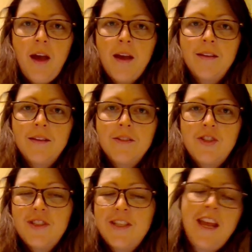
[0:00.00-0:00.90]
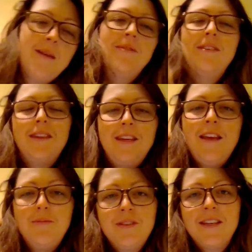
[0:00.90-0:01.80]
and just keeps
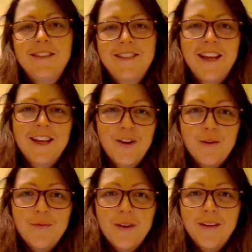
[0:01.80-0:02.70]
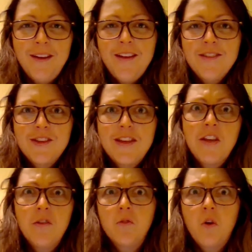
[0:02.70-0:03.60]
things ticking over so
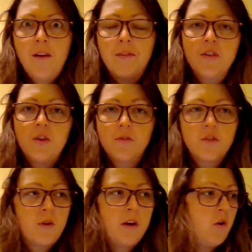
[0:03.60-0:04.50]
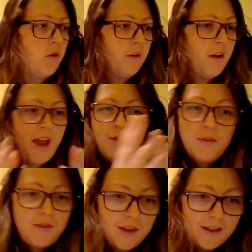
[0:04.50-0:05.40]
that you're not having to concentrate on
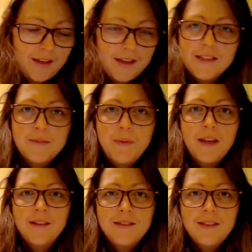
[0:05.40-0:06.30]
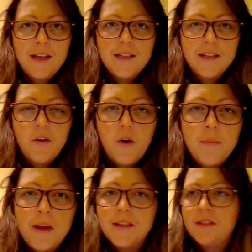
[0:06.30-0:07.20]
everything that is being said in the
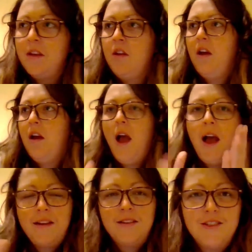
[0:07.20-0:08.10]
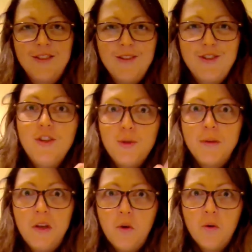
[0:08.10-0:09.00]
comments and
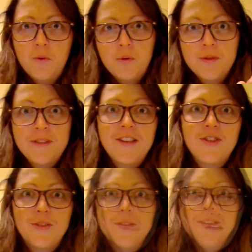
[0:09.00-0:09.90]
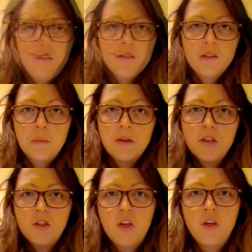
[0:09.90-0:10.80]
doing your session. So I'm
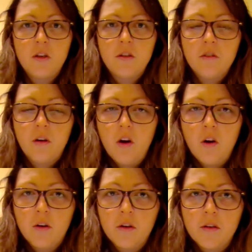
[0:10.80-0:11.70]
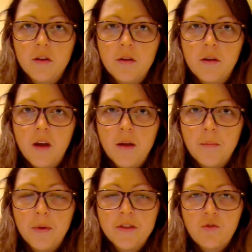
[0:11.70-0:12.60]
going to show you on
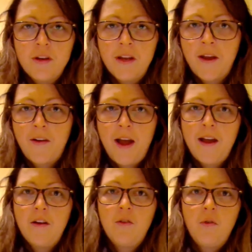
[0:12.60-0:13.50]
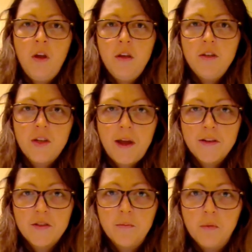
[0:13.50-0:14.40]
my screen now how to
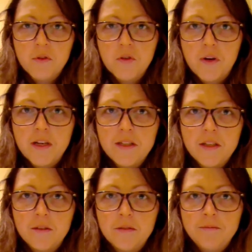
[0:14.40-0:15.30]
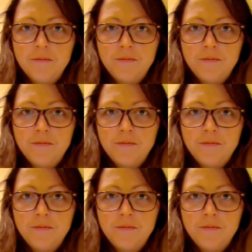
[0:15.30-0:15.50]
add a moderator.